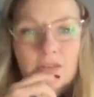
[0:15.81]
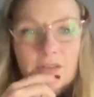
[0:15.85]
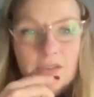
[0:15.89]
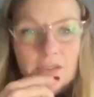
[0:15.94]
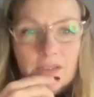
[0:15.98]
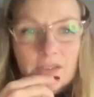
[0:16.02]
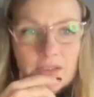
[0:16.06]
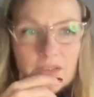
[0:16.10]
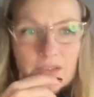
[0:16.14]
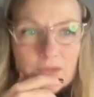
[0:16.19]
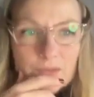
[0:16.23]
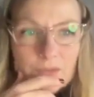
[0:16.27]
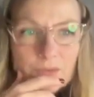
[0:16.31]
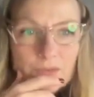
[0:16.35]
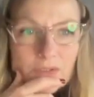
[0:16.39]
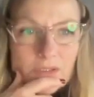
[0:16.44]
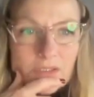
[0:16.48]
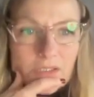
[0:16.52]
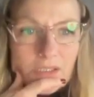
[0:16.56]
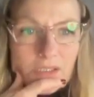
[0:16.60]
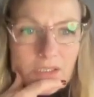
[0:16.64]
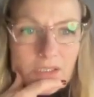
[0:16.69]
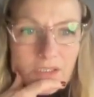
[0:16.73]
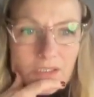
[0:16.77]
That's
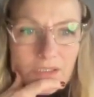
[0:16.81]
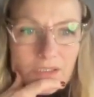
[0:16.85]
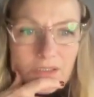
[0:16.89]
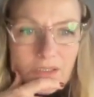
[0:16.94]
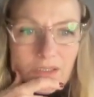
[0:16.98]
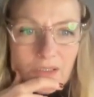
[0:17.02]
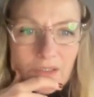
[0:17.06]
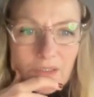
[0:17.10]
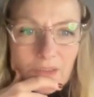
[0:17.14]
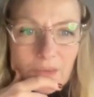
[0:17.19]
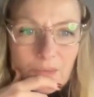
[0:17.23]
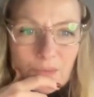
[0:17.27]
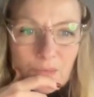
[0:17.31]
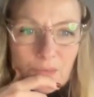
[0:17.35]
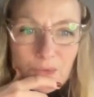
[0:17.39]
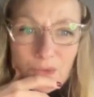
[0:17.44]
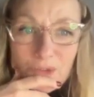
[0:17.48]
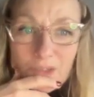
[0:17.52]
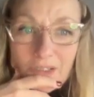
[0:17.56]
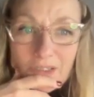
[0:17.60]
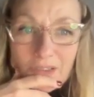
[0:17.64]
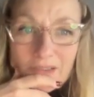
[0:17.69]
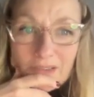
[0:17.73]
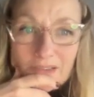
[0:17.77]
really
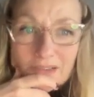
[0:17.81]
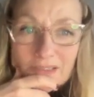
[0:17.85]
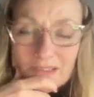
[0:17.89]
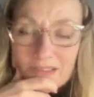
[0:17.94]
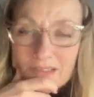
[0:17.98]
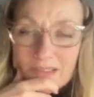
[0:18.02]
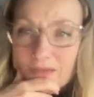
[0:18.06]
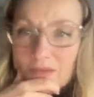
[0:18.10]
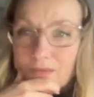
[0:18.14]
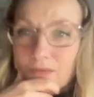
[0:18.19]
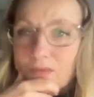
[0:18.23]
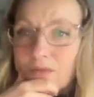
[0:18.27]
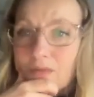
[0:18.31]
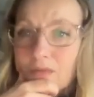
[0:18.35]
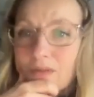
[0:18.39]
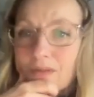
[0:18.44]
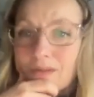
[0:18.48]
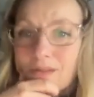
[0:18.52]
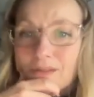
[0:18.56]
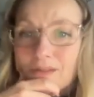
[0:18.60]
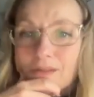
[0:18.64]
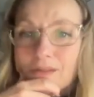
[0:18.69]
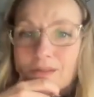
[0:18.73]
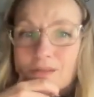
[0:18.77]
brilliant
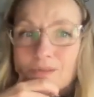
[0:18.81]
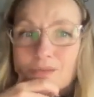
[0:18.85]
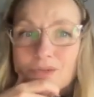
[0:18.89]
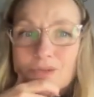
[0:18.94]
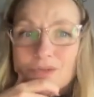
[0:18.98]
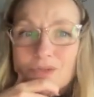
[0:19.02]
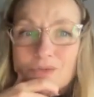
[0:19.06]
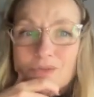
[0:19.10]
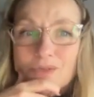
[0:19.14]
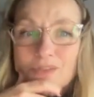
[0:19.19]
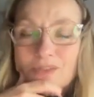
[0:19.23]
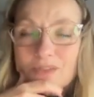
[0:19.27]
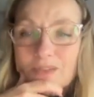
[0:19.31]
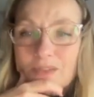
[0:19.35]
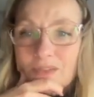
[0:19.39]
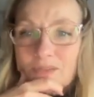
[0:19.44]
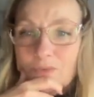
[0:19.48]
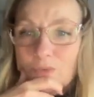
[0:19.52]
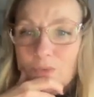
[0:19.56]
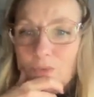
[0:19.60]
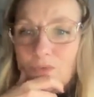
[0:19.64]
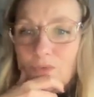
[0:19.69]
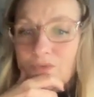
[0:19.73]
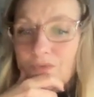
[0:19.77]
to
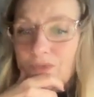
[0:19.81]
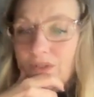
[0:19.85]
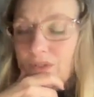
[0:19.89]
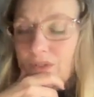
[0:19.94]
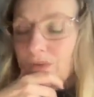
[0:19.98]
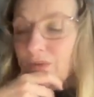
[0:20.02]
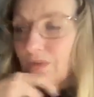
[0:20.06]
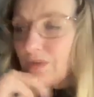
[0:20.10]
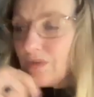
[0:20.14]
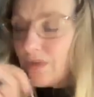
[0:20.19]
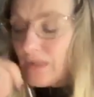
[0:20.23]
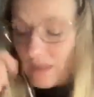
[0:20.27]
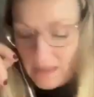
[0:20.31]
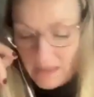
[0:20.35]
receive all of those.